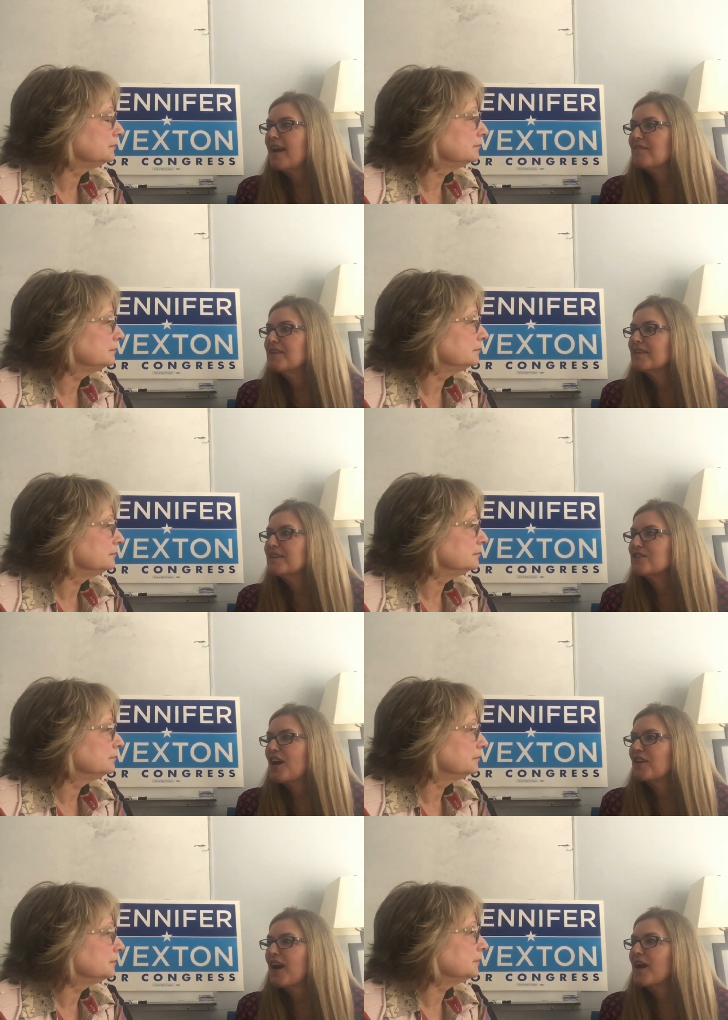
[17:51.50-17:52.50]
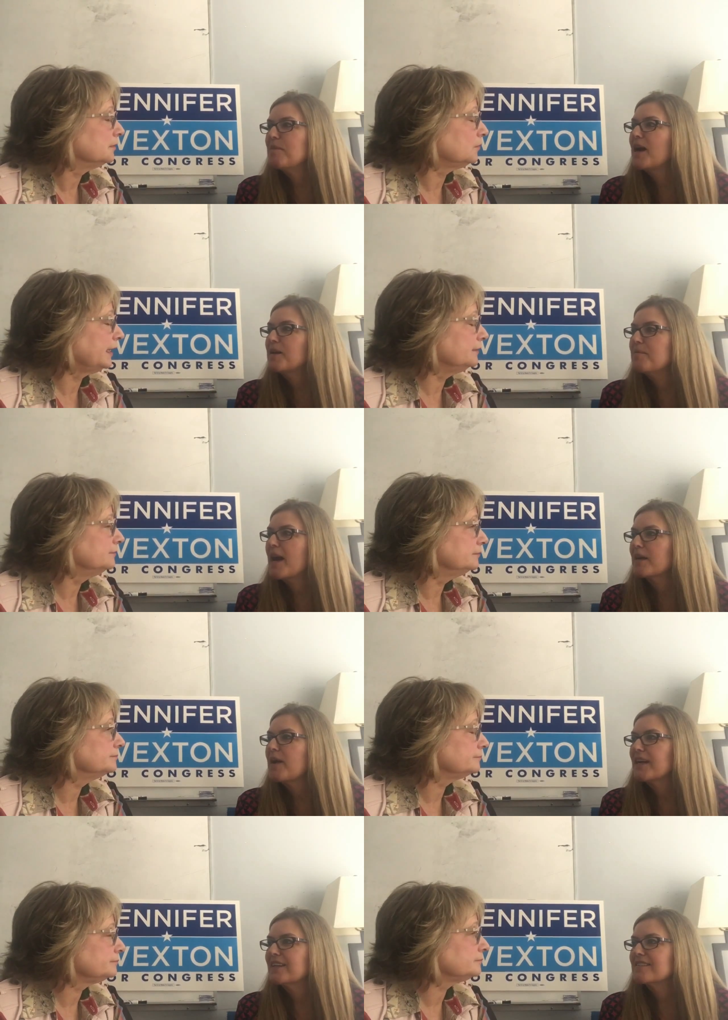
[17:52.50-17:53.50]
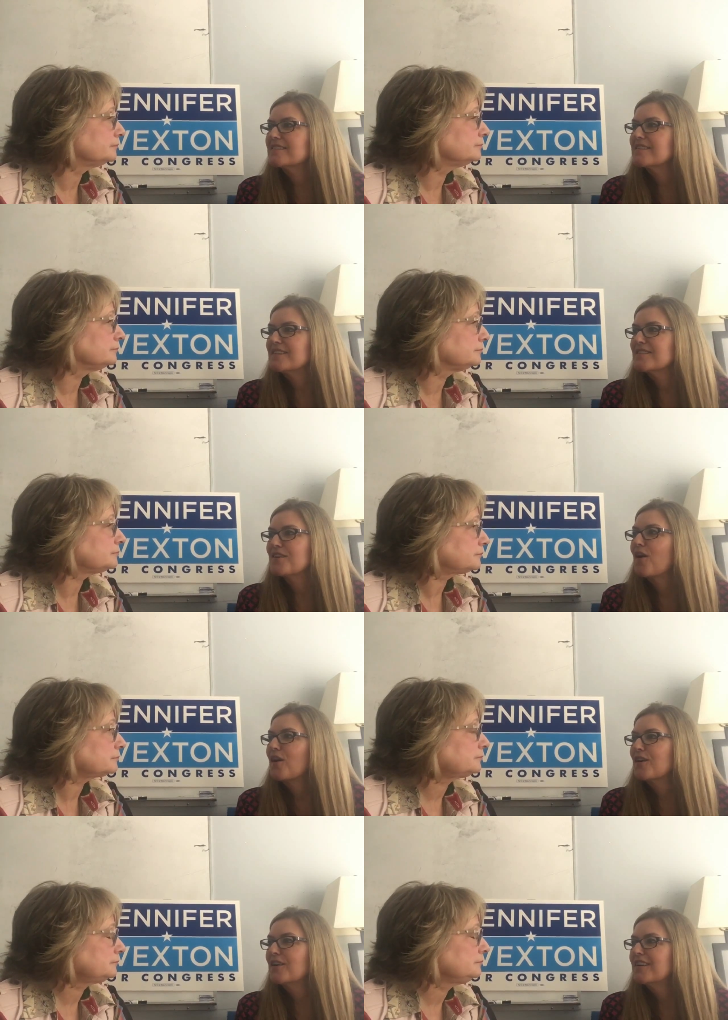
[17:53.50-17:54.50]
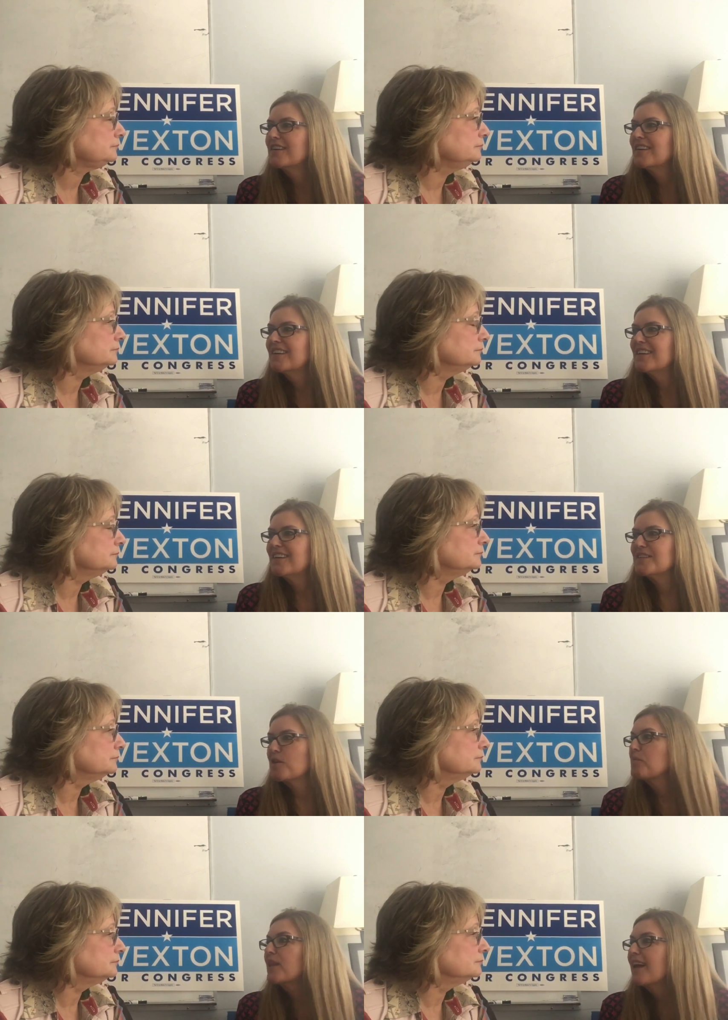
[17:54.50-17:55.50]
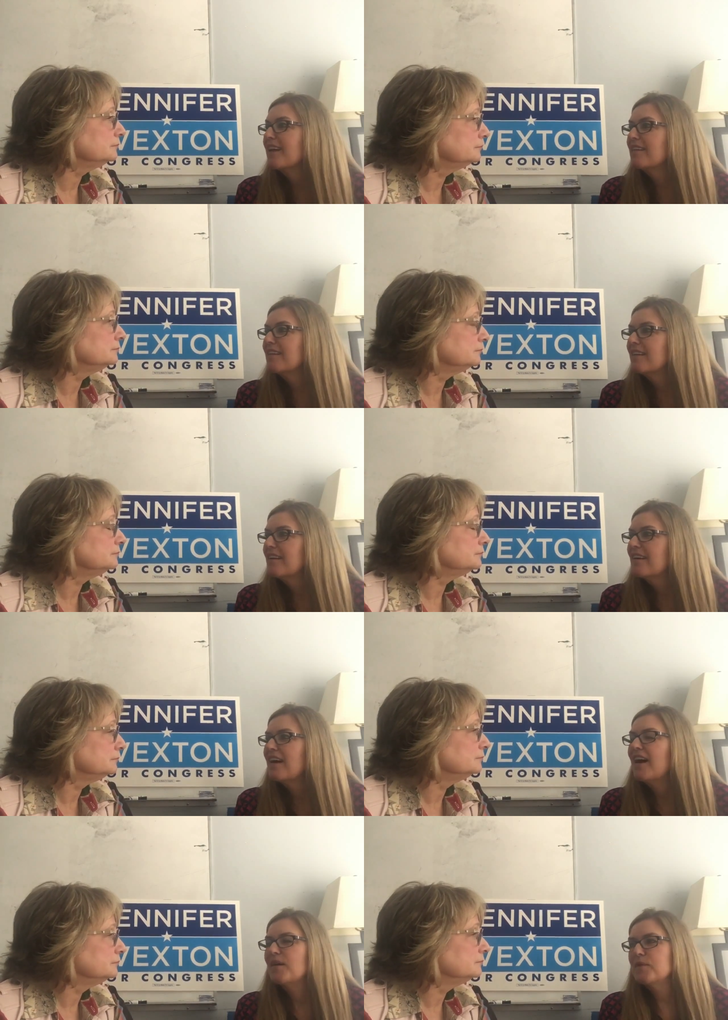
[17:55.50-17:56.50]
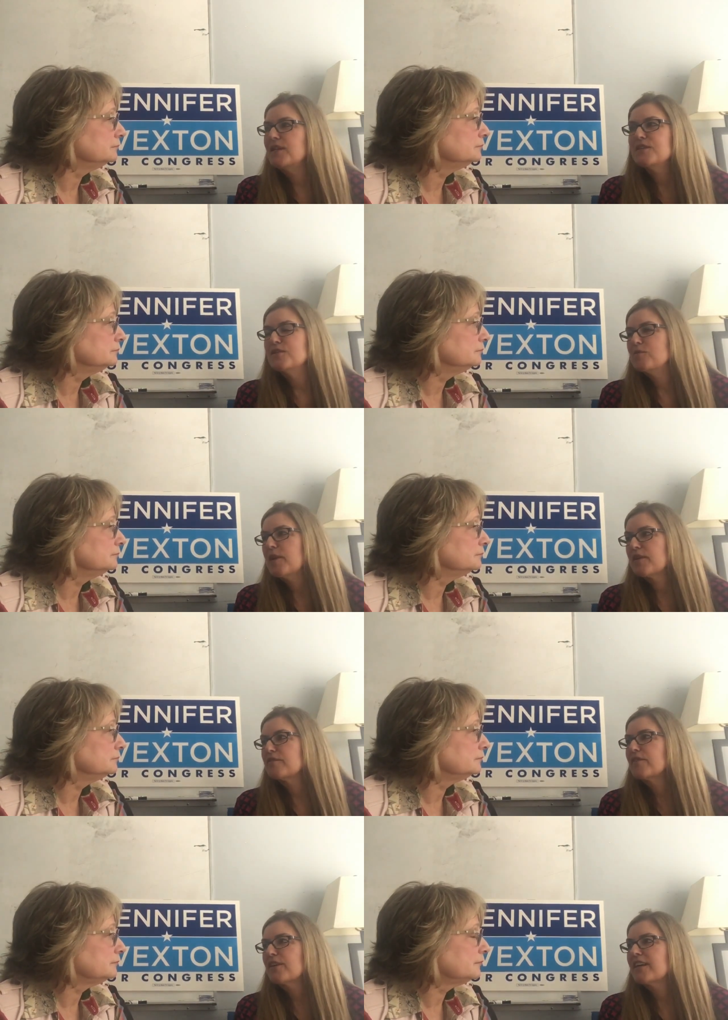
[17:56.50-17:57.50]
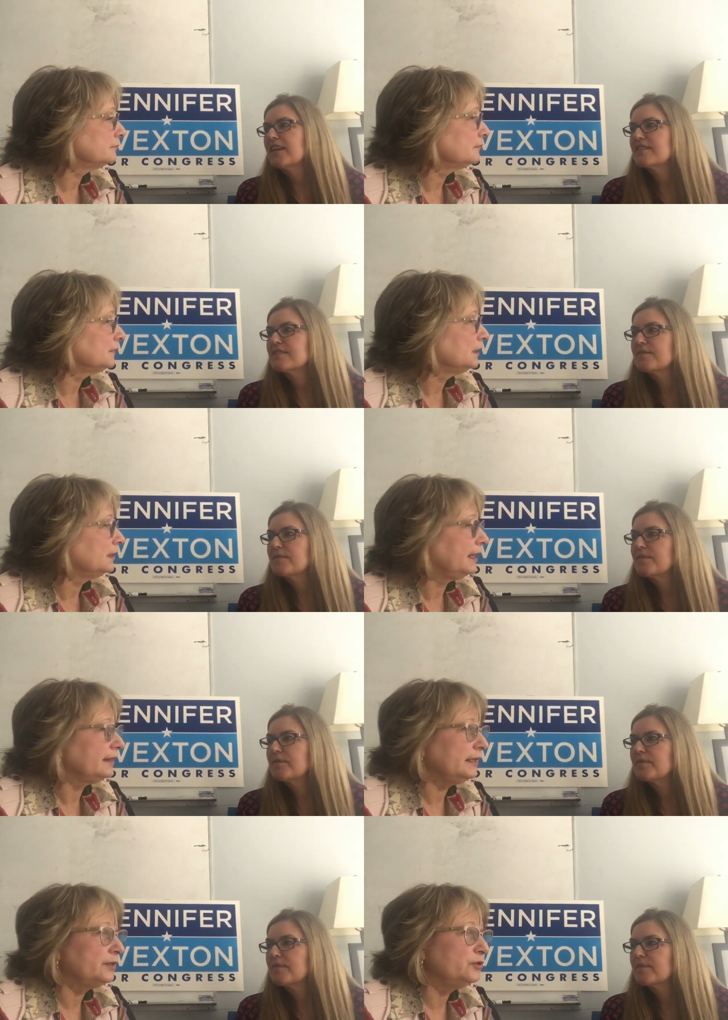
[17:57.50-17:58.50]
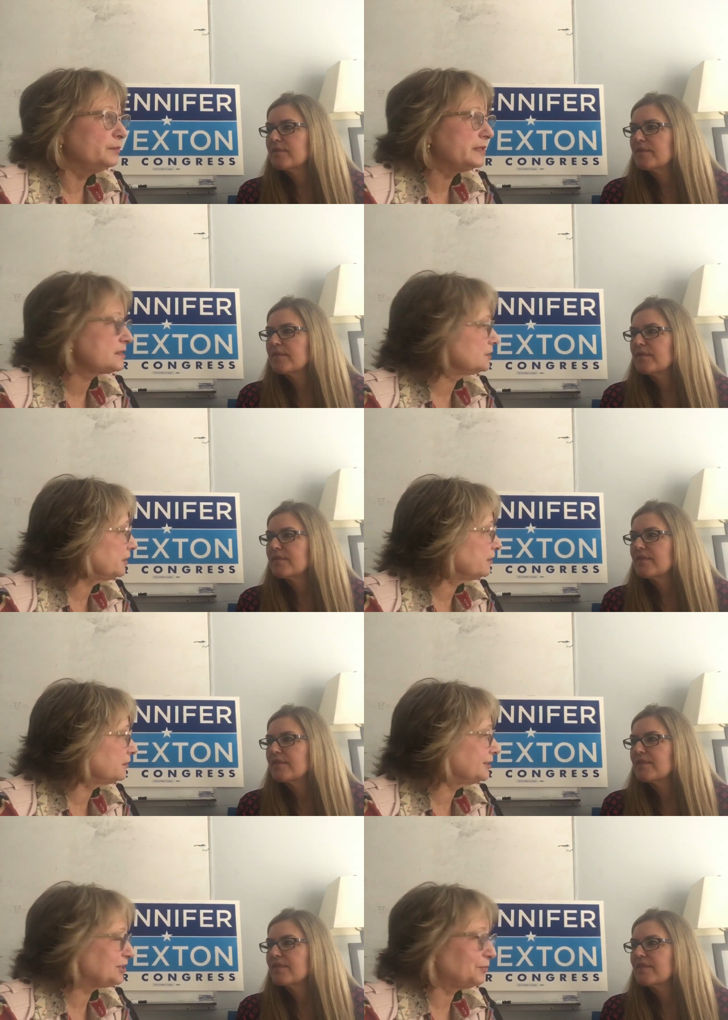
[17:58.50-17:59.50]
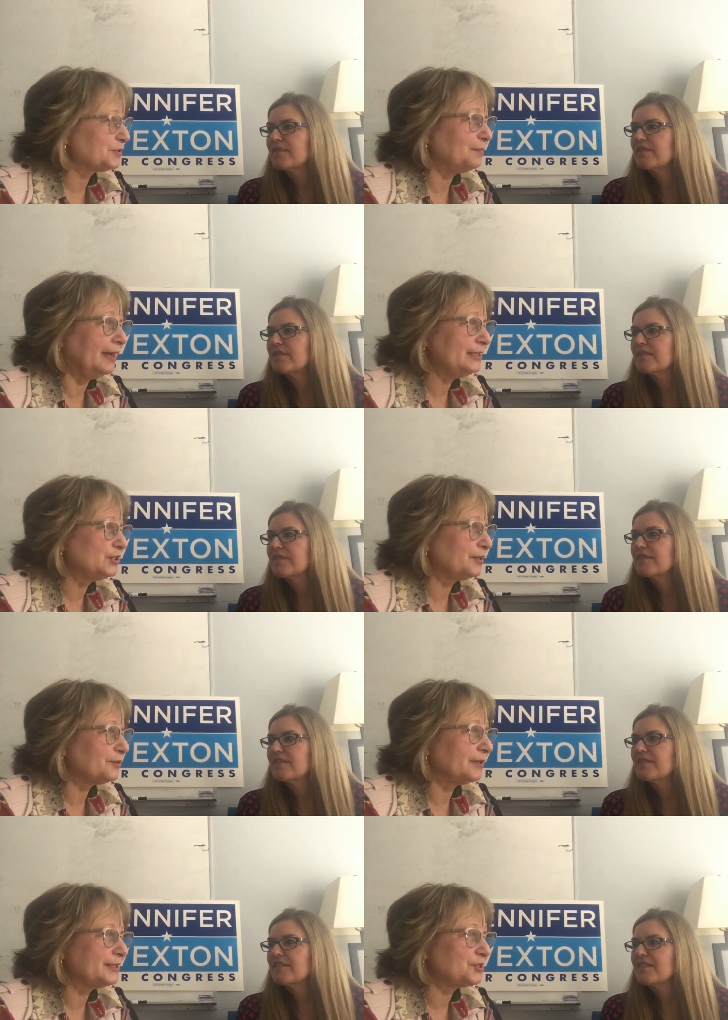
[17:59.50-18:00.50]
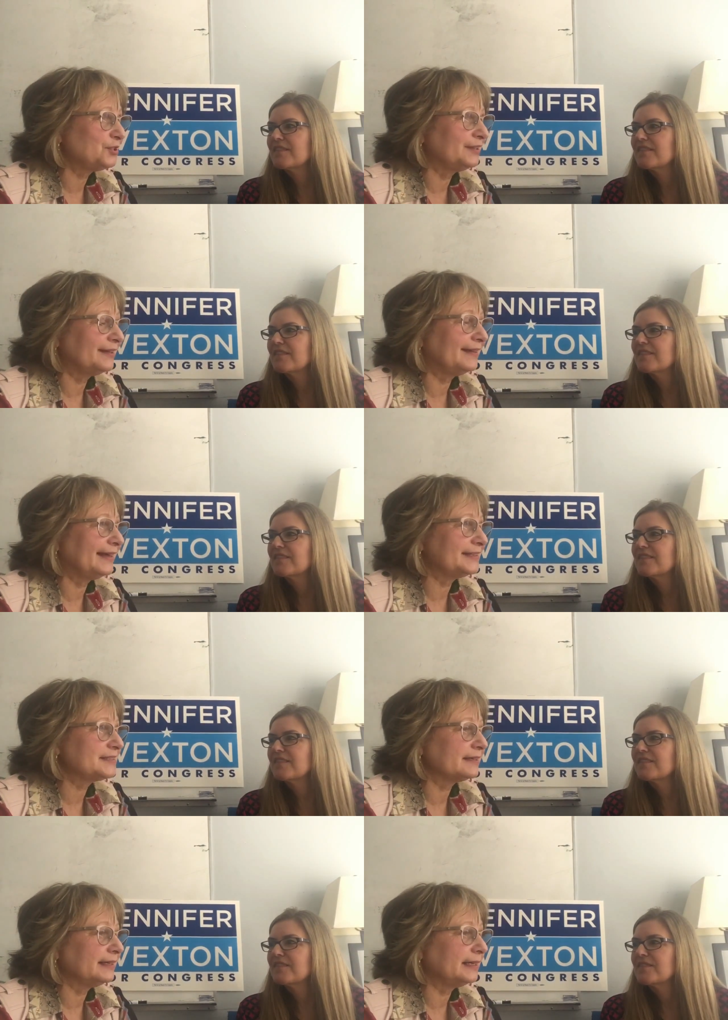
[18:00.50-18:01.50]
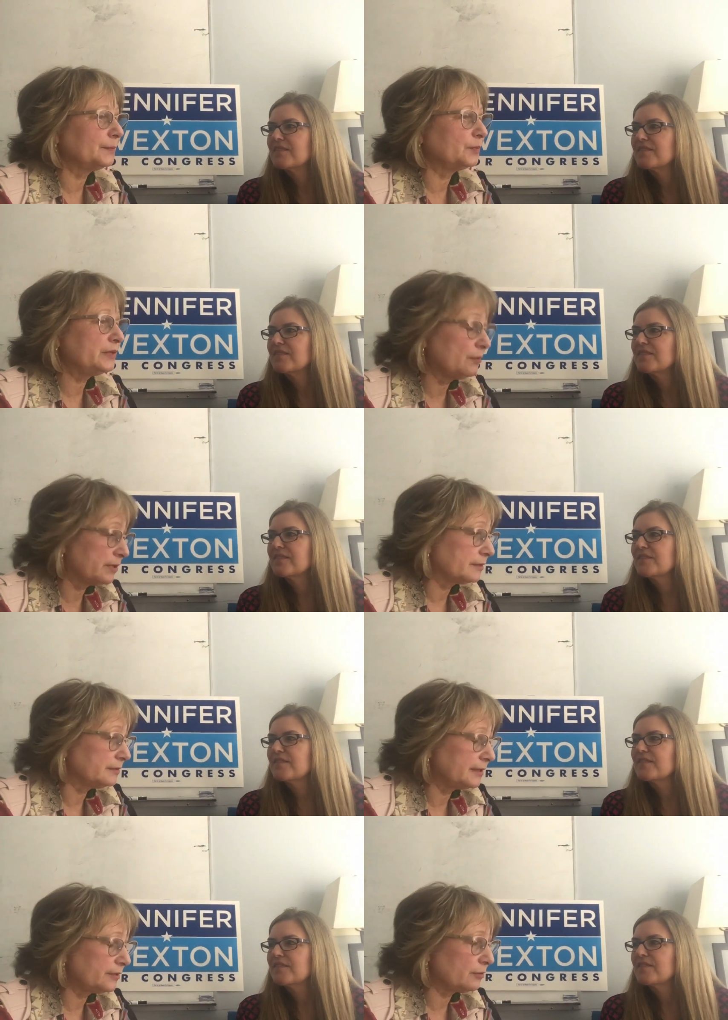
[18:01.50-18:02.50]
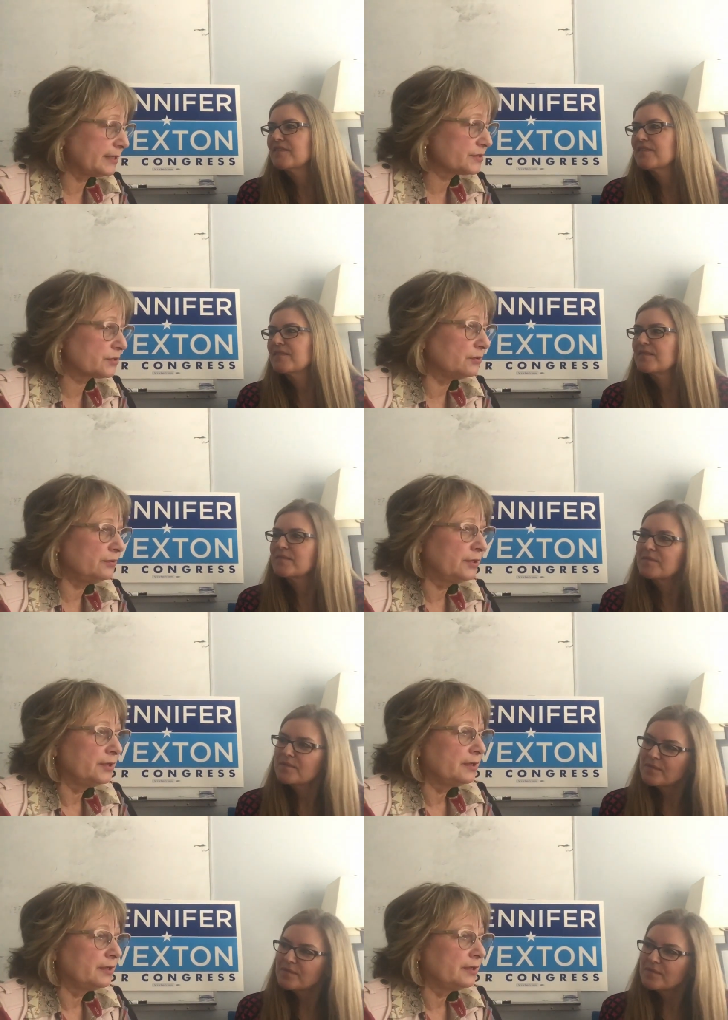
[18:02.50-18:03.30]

Speaker 1: having a child hide behind right. a backpack is is our is our plan uh, we need to do better for our
Speaker 2: kids. I think you missed the generation. It was my generation that uh, when we were in, in grade school,